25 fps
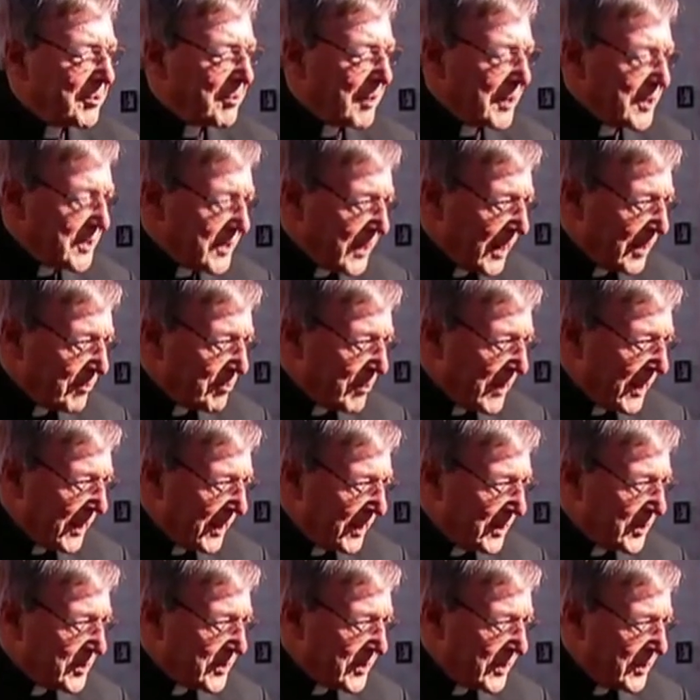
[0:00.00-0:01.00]
restate
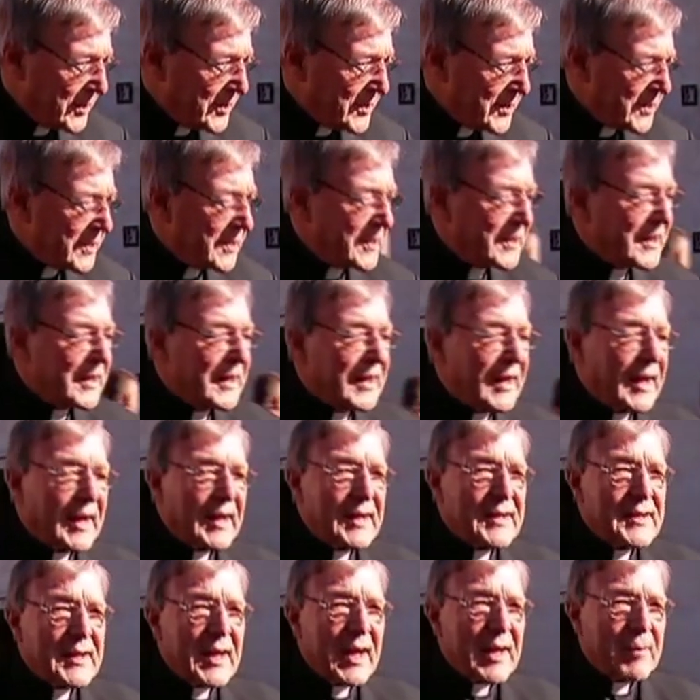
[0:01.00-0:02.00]
my innocence
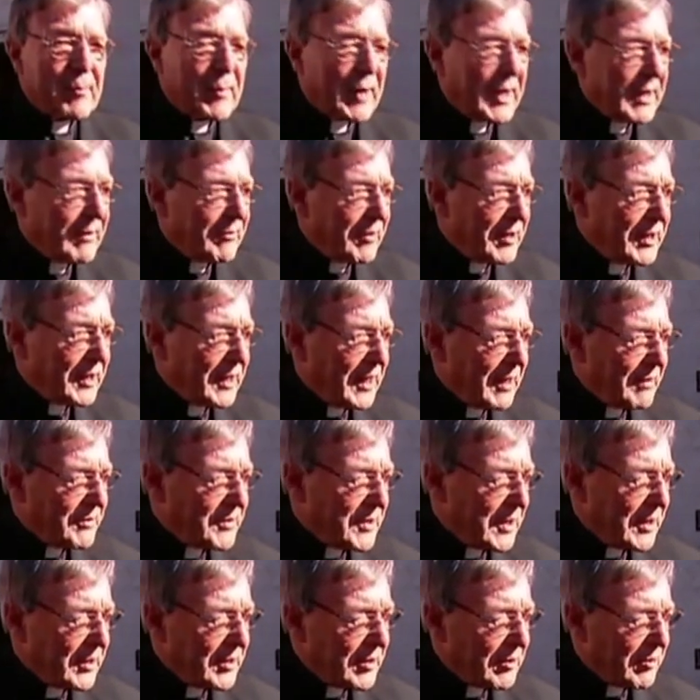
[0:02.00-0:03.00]
I stand by everything
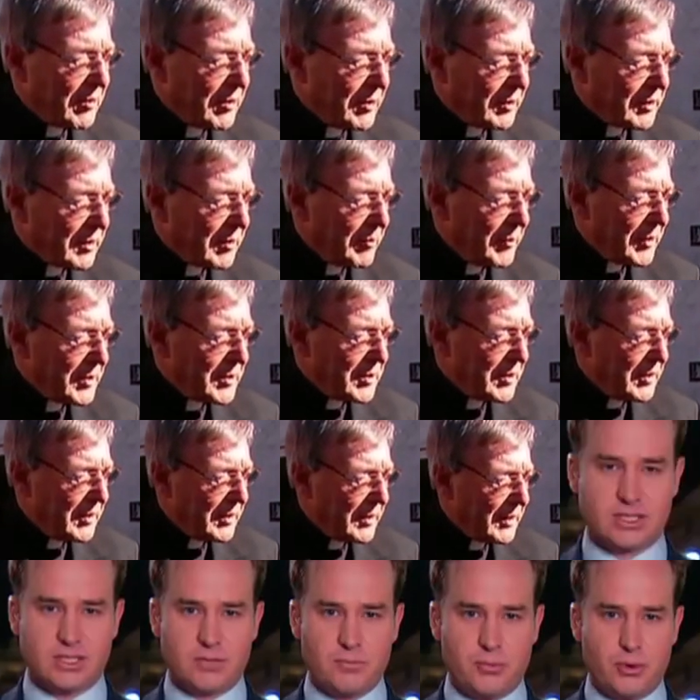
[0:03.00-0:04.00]
I've said the Royal
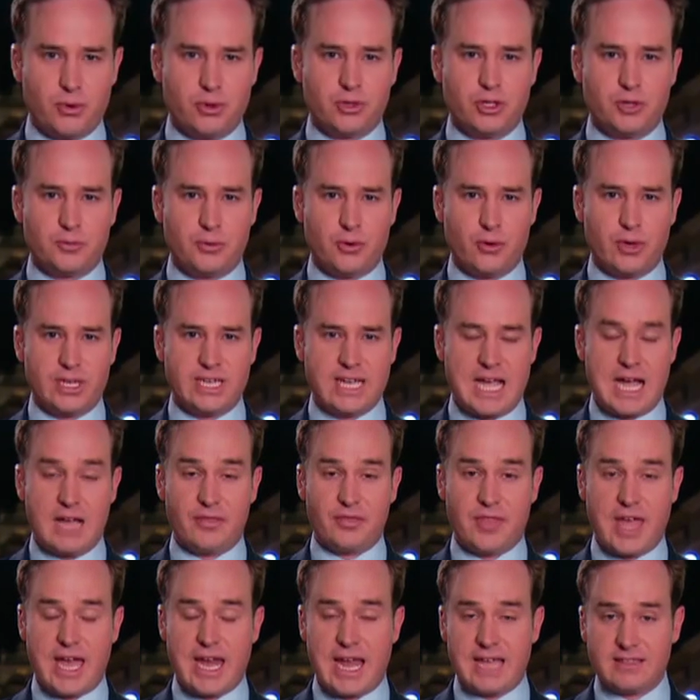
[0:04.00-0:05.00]
Commission. It's important to point
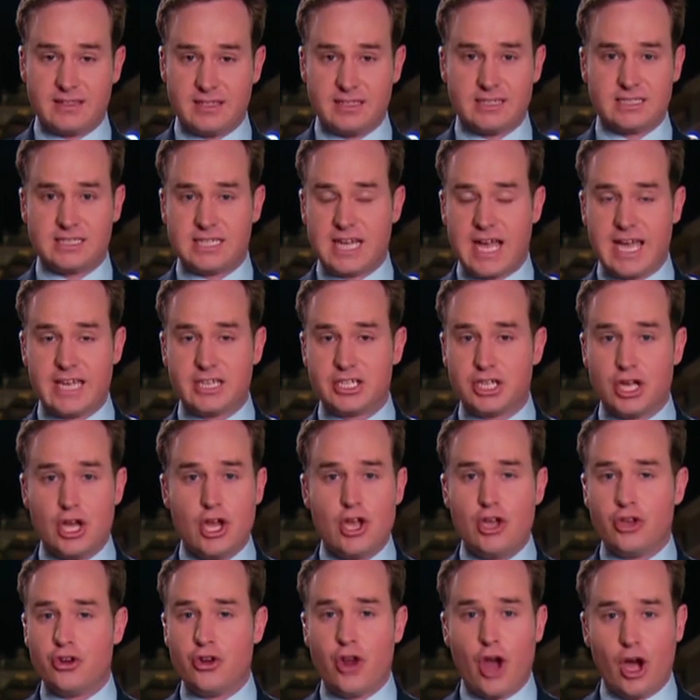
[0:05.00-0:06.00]
out that at this stage,
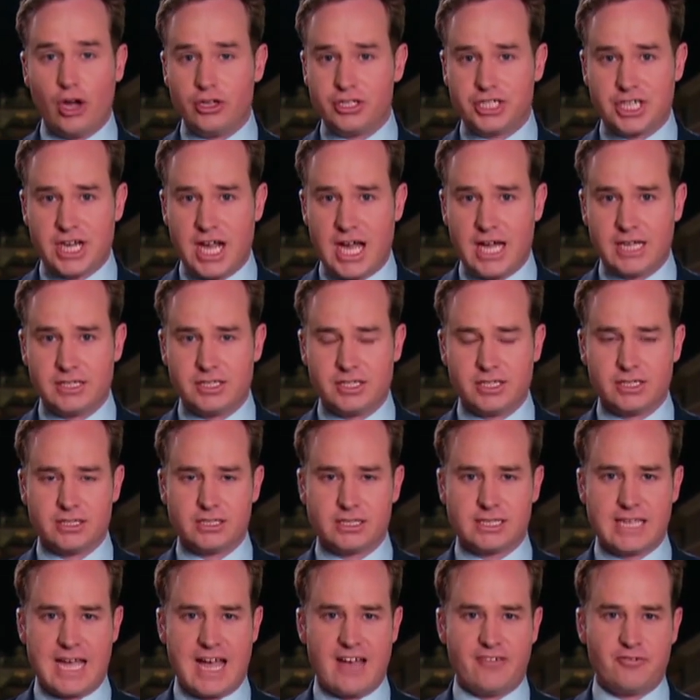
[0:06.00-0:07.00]
no
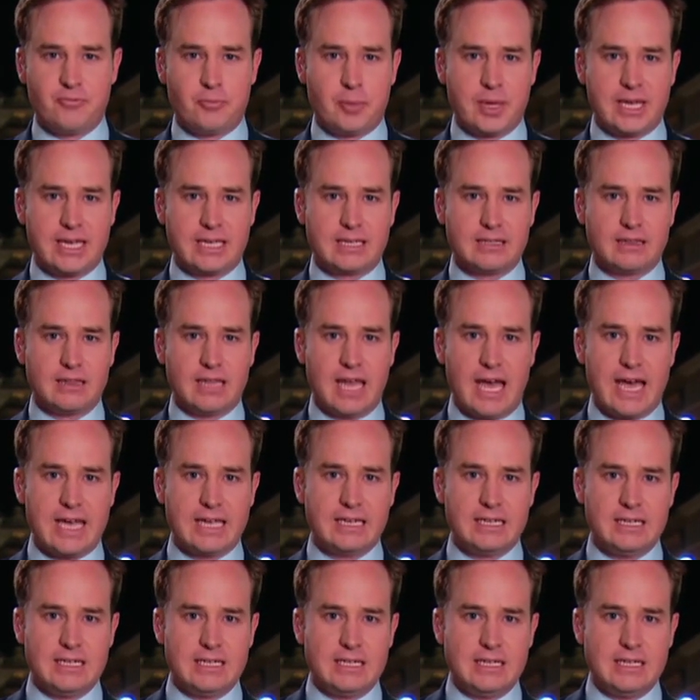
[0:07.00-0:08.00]
charges have been laid.